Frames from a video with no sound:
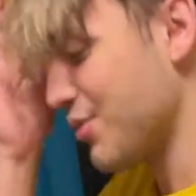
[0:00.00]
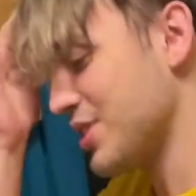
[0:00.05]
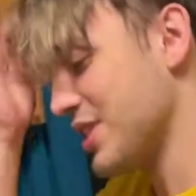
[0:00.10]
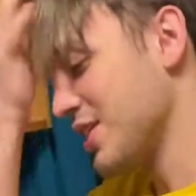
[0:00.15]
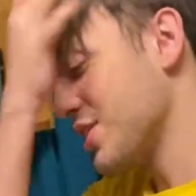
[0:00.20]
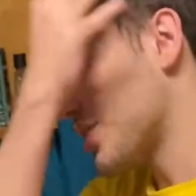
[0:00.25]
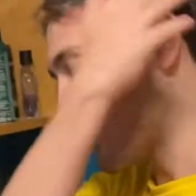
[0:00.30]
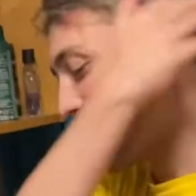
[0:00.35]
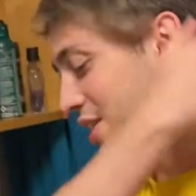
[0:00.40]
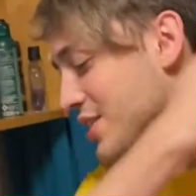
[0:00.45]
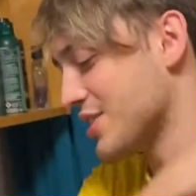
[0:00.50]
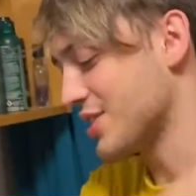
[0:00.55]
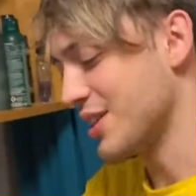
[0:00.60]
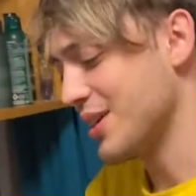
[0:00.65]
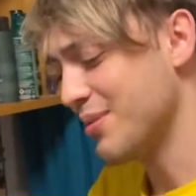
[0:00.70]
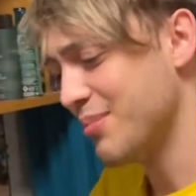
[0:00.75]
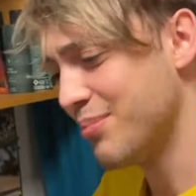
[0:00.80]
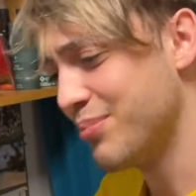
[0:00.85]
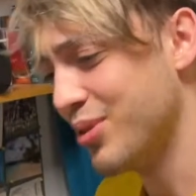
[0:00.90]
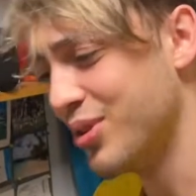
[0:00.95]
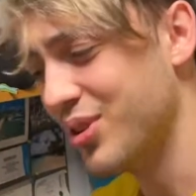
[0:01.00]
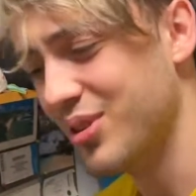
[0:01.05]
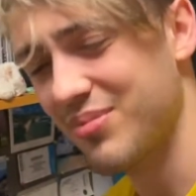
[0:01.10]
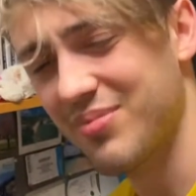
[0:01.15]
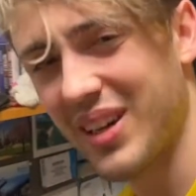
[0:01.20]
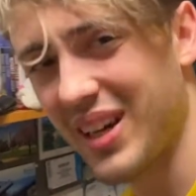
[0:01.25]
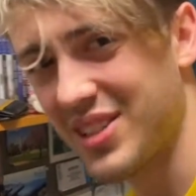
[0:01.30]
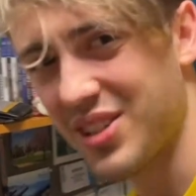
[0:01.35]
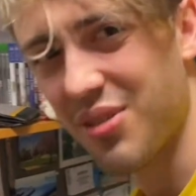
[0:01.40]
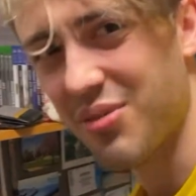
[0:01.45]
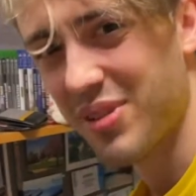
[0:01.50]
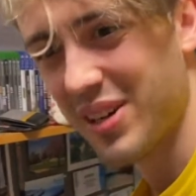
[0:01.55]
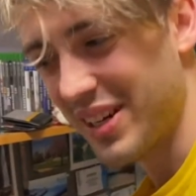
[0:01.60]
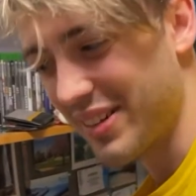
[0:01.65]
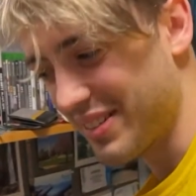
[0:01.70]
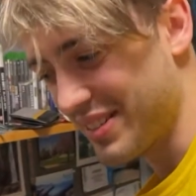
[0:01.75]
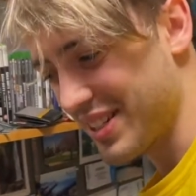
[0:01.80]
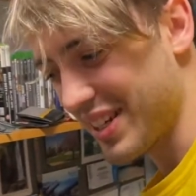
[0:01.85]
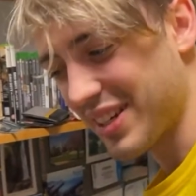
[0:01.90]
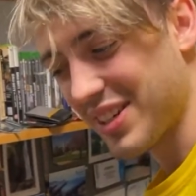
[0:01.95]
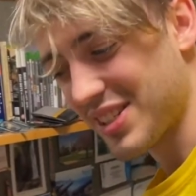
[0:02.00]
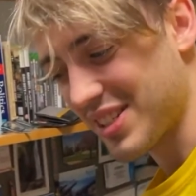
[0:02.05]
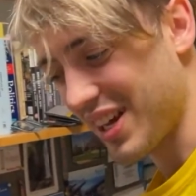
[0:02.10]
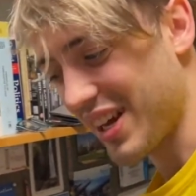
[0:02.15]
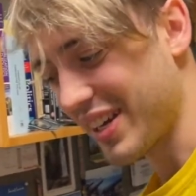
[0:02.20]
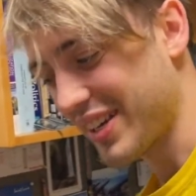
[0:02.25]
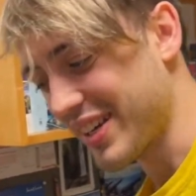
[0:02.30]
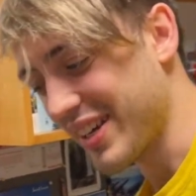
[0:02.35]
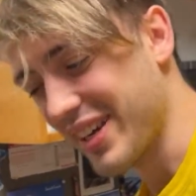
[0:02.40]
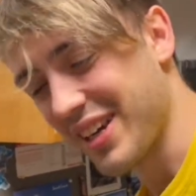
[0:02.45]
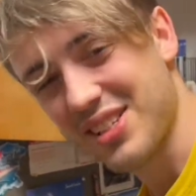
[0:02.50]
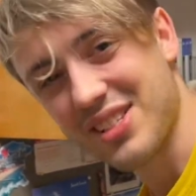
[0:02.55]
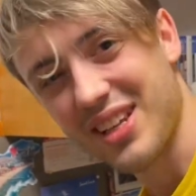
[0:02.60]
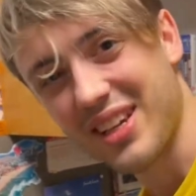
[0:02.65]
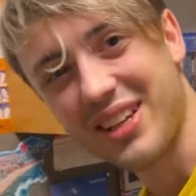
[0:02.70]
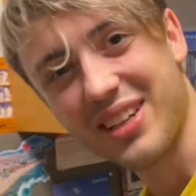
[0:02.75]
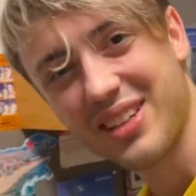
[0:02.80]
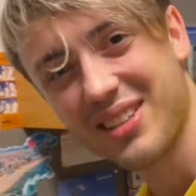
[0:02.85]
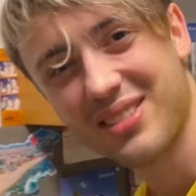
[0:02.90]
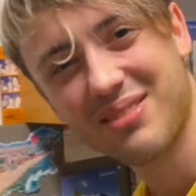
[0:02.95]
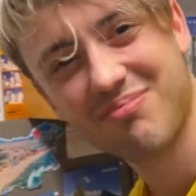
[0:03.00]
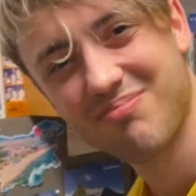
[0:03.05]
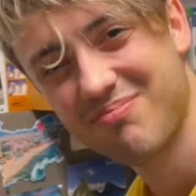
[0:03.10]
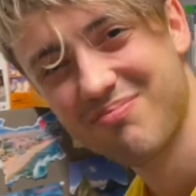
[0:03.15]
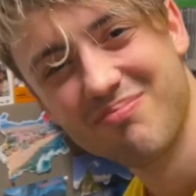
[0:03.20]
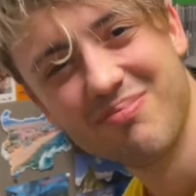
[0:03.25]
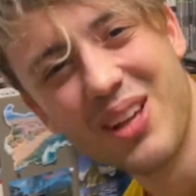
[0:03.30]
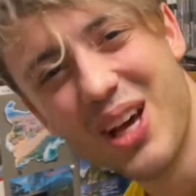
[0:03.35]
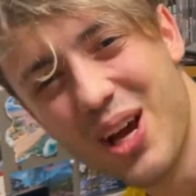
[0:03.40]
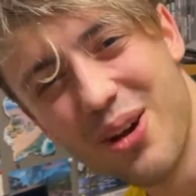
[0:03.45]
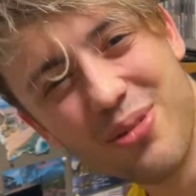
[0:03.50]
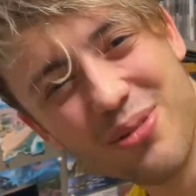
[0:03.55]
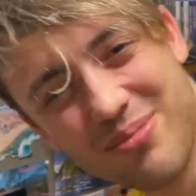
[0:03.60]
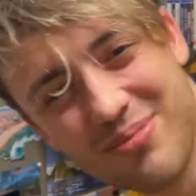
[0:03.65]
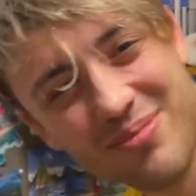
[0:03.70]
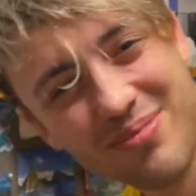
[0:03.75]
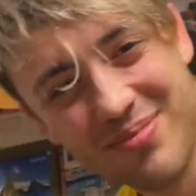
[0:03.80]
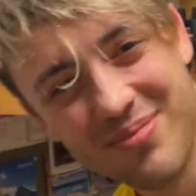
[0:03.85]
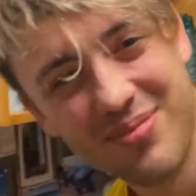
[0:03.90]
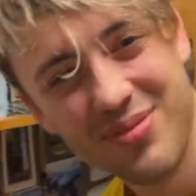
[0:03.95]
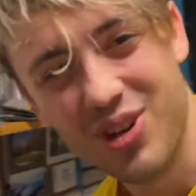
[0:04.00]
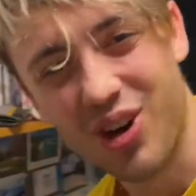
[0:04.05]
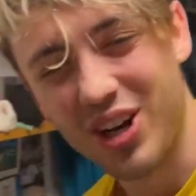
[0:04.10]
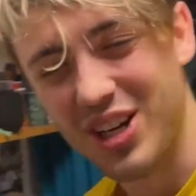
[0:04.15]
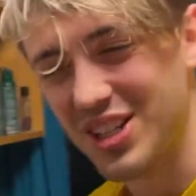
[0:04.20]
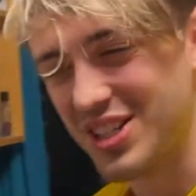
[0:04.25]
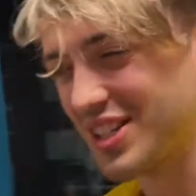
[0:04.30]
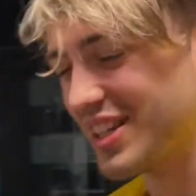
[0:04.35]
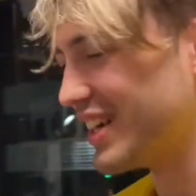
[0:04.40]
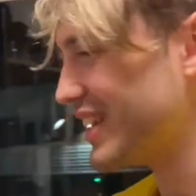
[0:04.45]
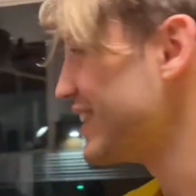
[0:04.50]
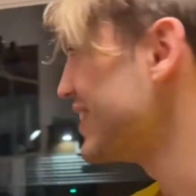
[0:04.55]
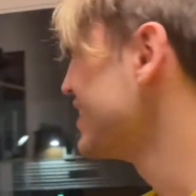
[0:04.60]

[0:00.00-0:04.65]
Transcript: interesting, but I don't really dig psychics. Like, no, not into that.